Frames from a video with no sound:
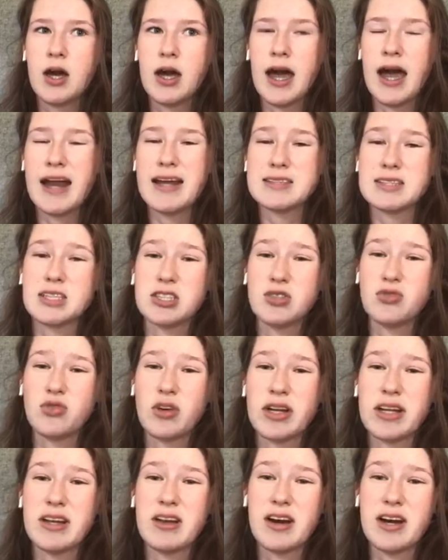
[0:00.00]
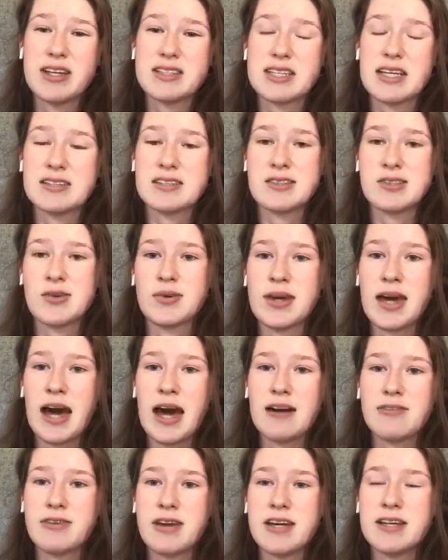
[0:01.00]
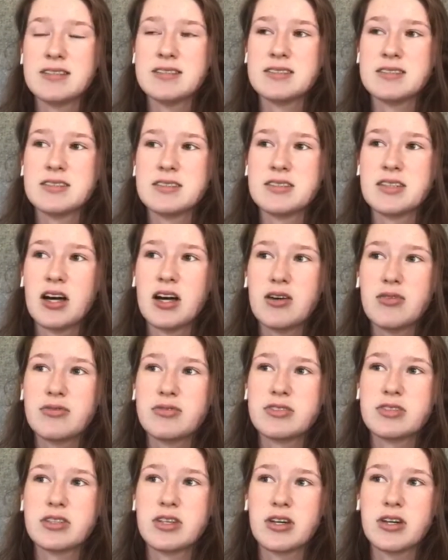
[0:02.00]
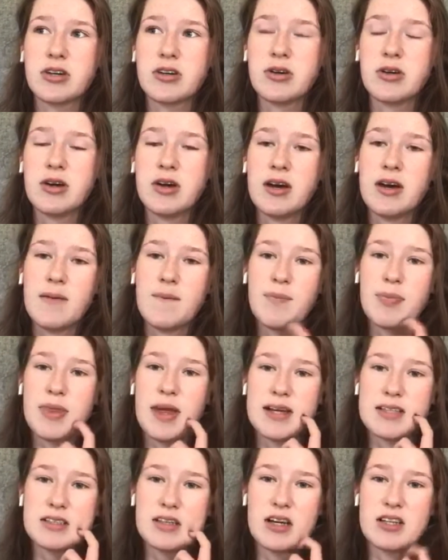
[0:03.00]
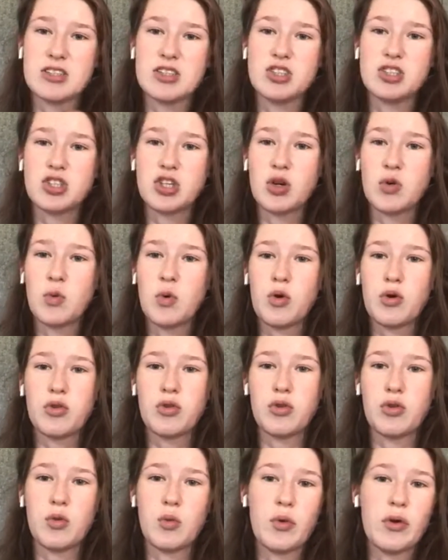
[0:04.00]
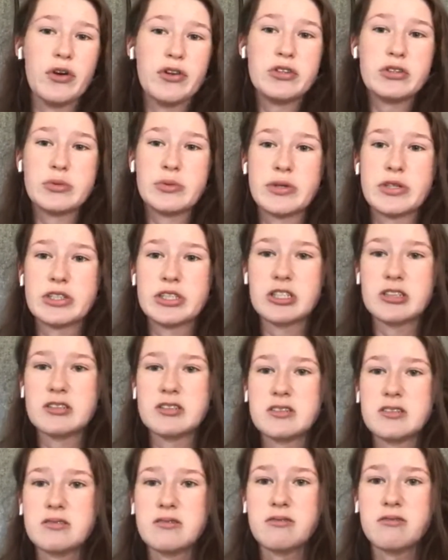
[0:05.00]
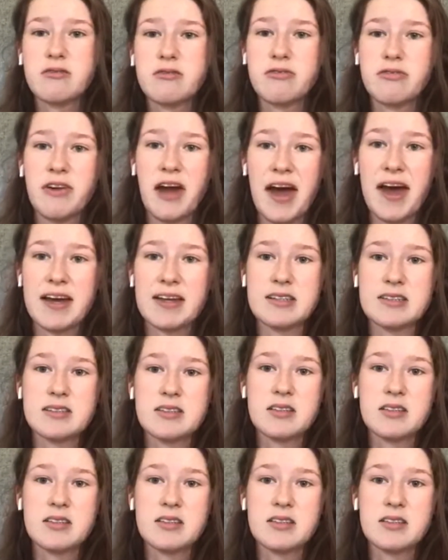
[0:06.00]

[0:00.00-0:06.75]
And it's actually really nice, it has its own cafes and stuff, so that's nice. You just gotta walk through the woods, which is fairs.